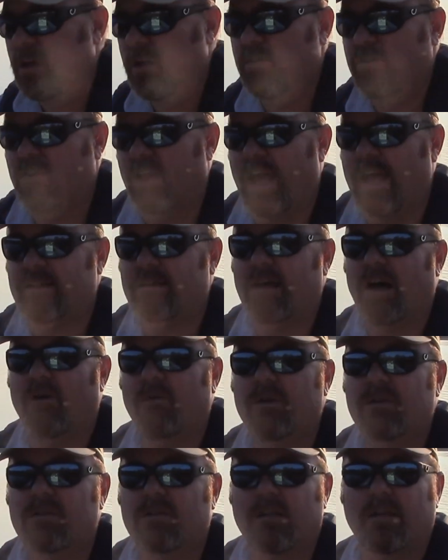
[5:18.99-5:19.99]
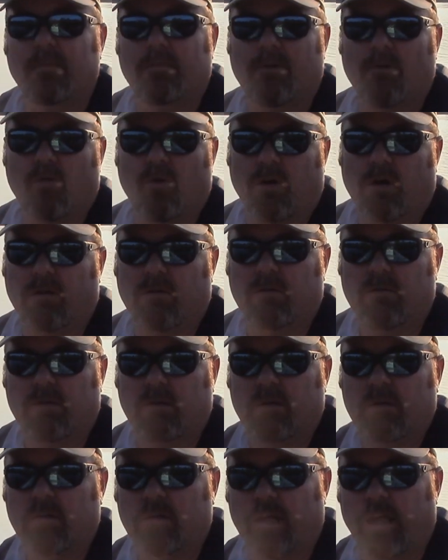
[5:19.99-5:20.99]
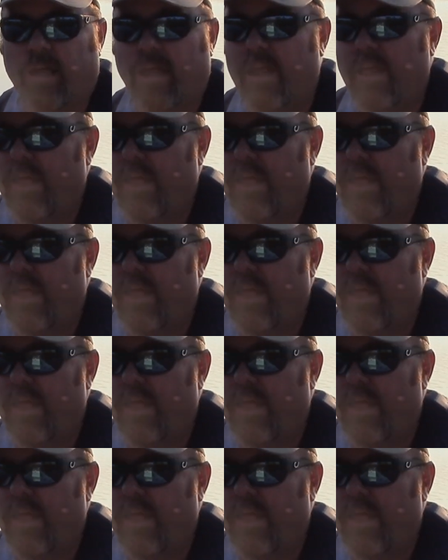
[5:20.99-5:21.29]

So that's how we slip cork, okay?